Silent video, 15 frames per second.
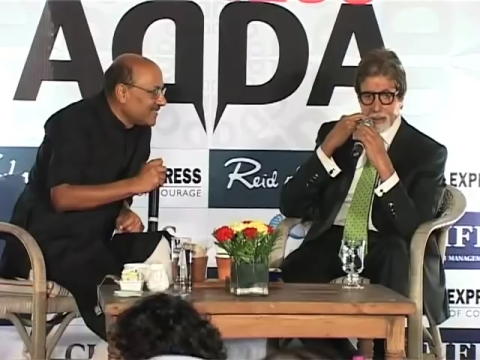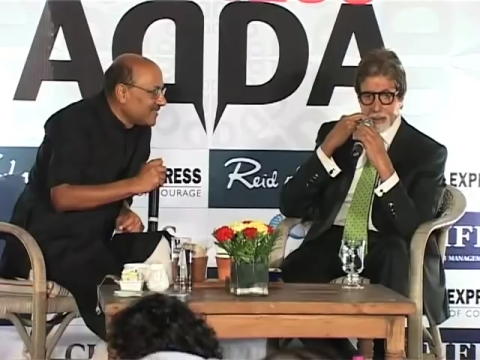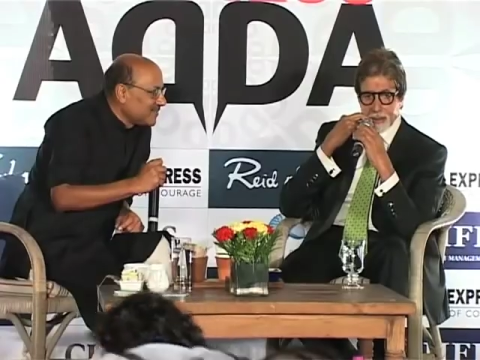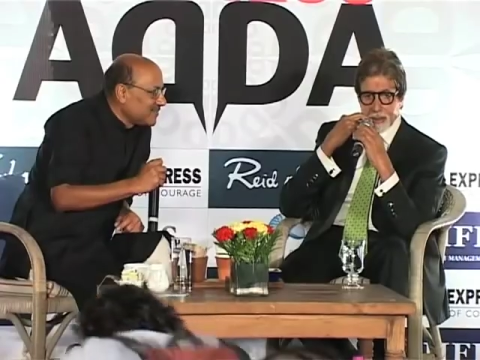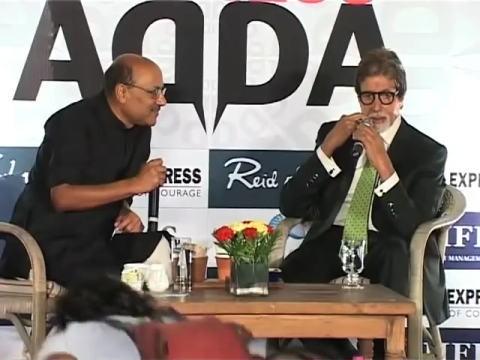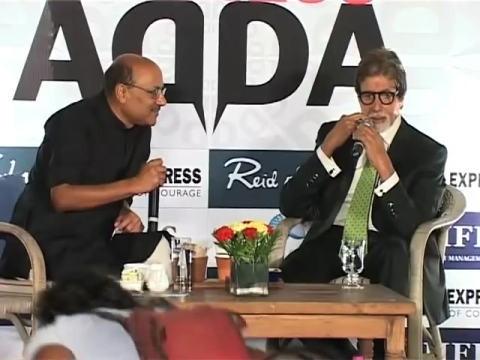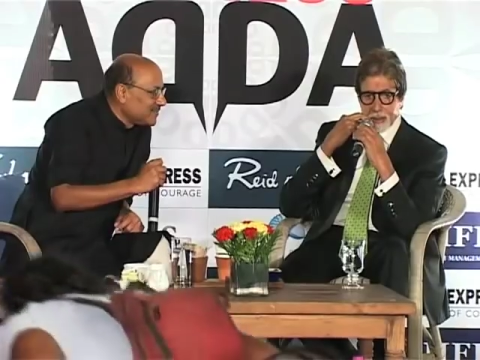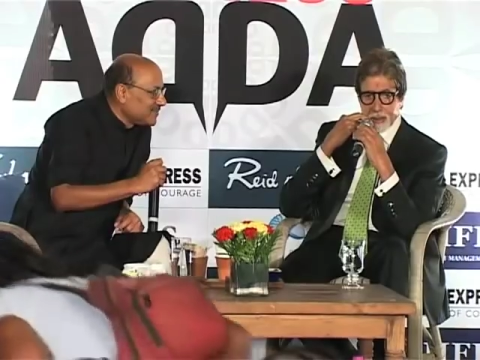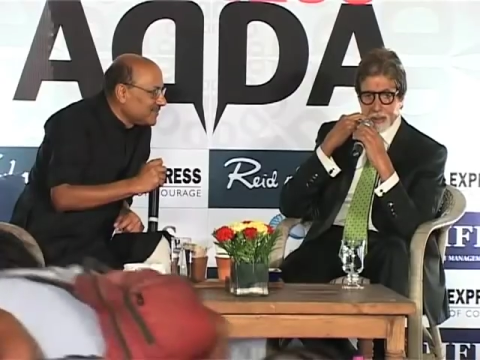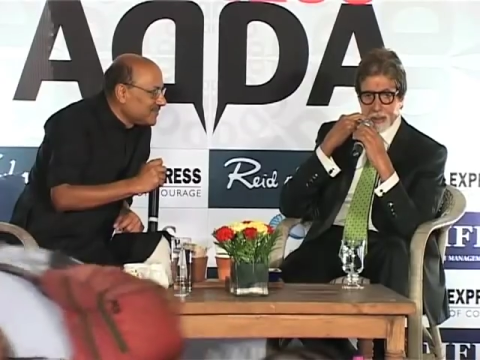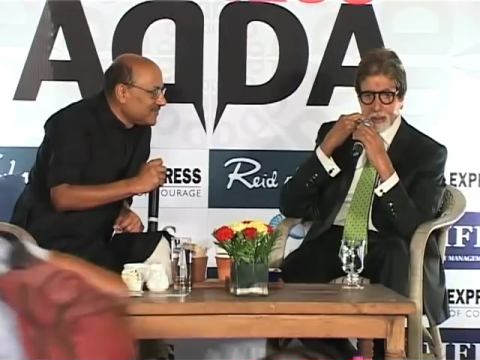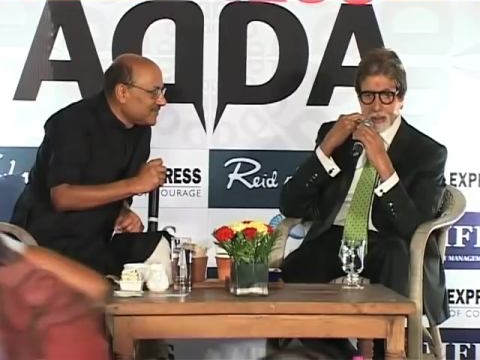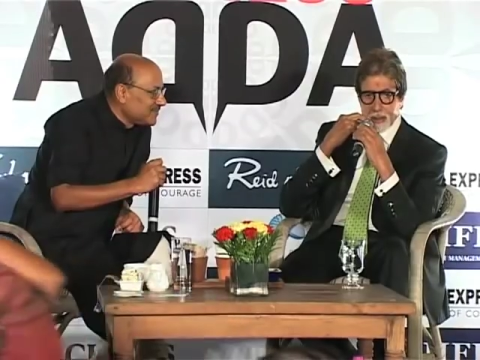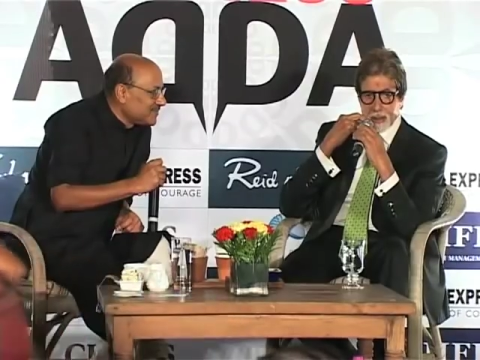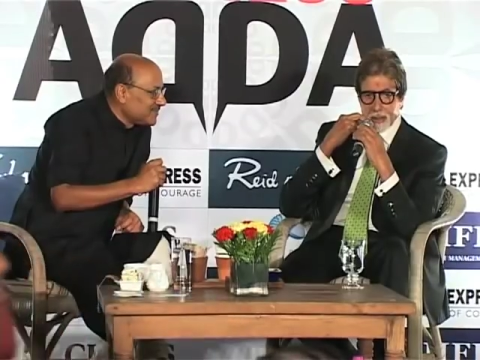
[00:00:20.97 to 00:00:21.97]

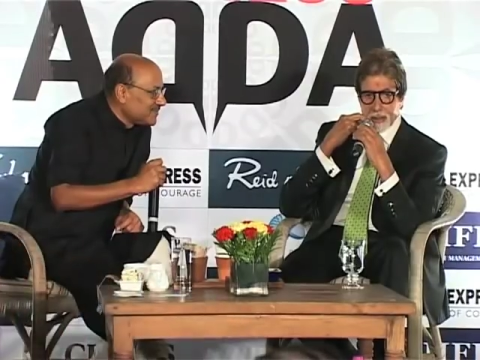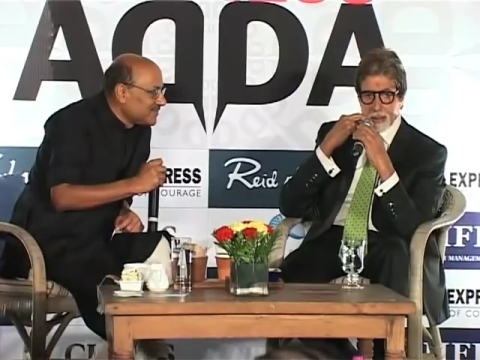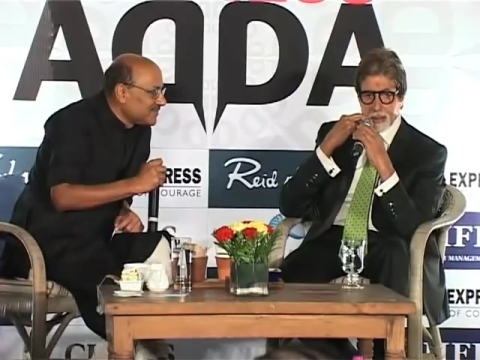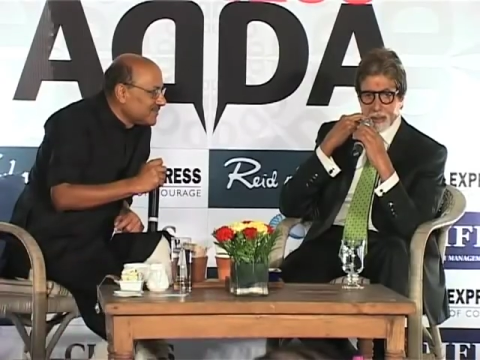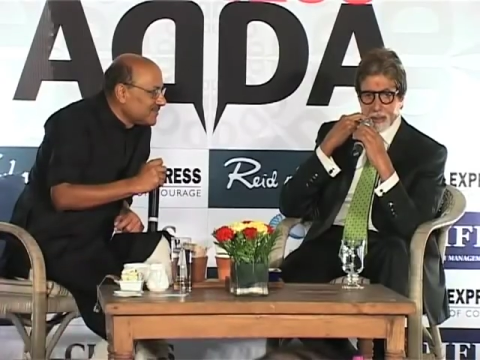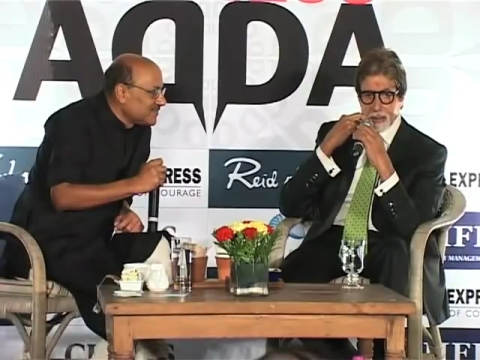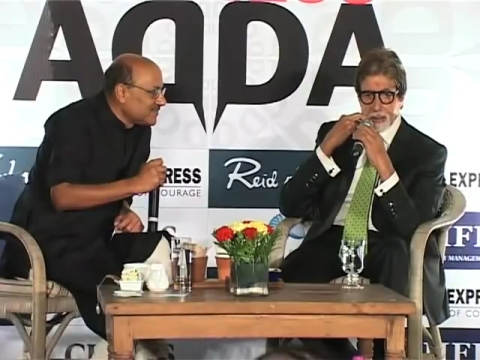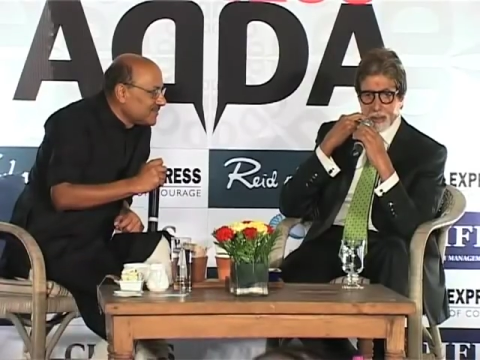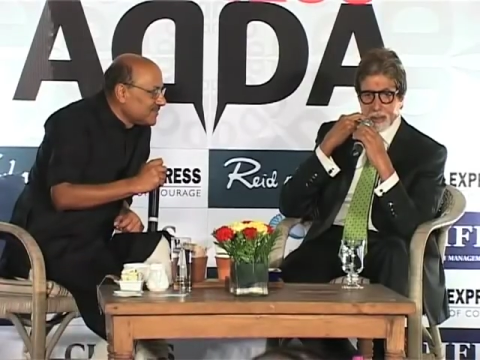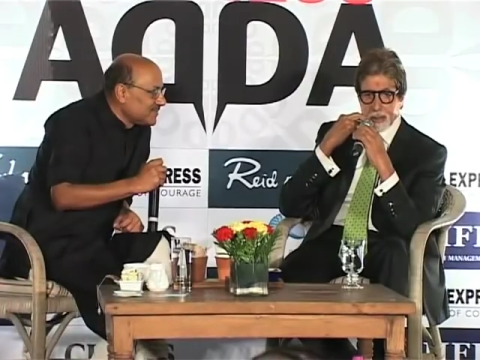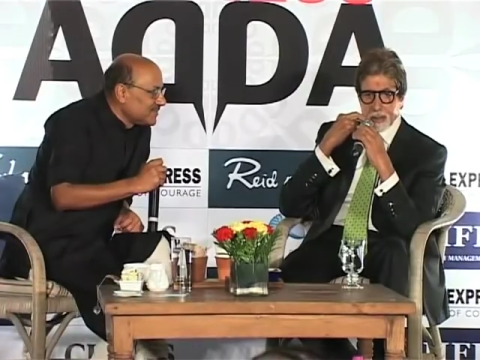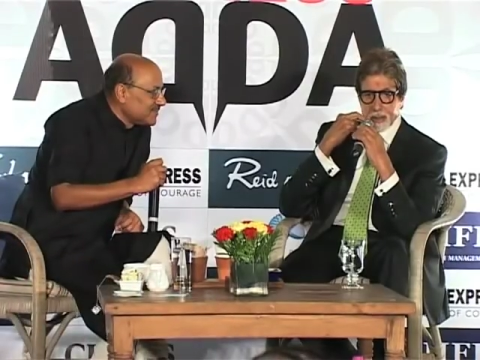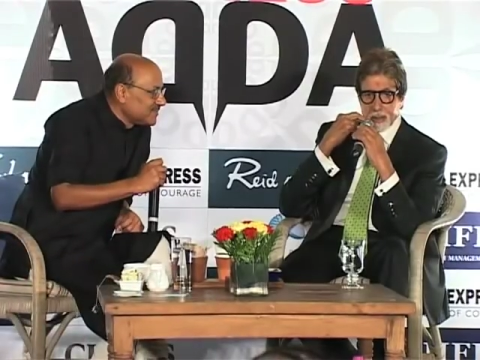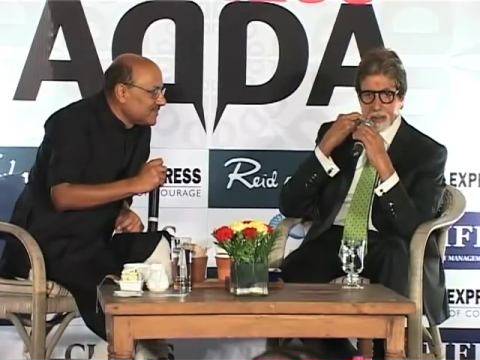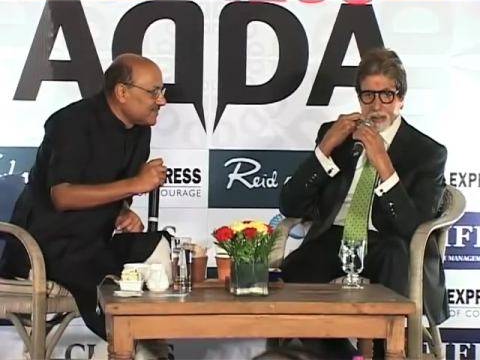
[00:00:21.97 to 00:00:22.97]

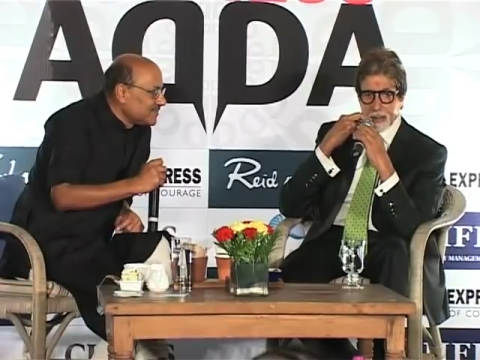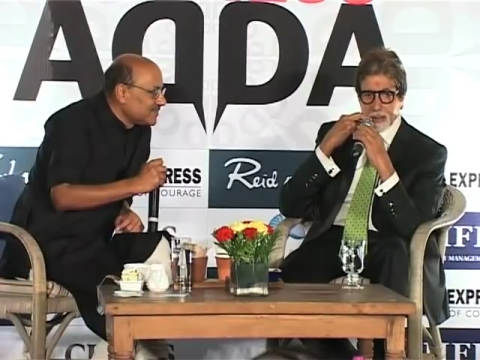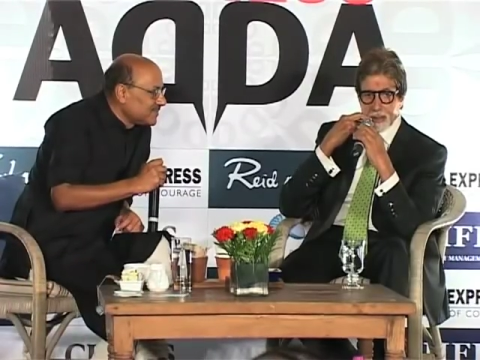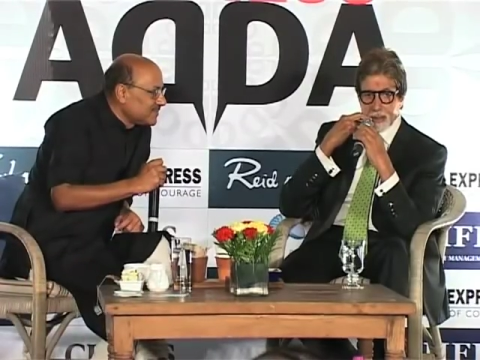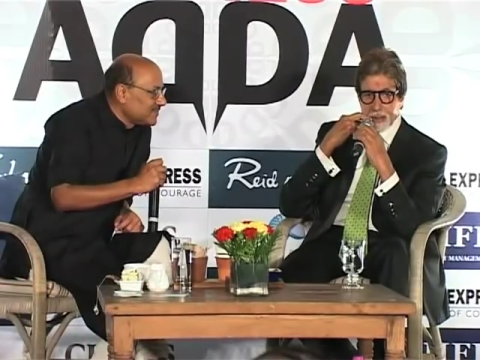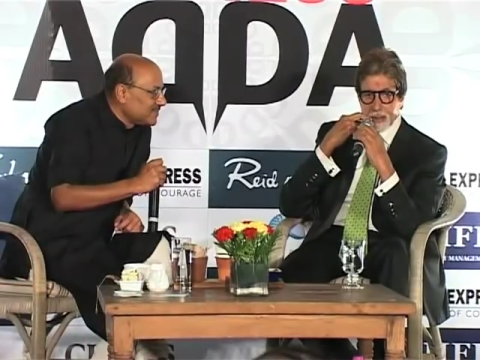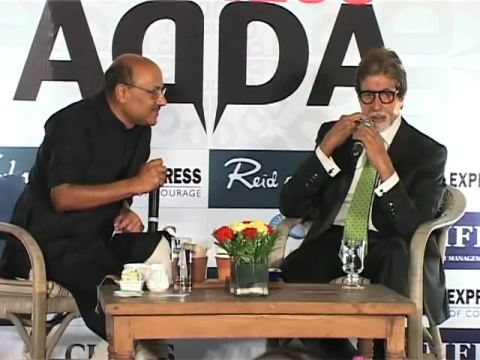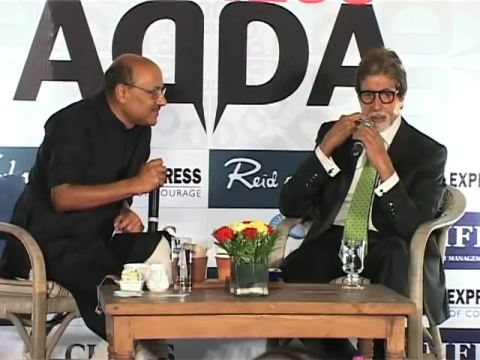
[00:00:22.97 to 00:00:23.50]
(no one is talking)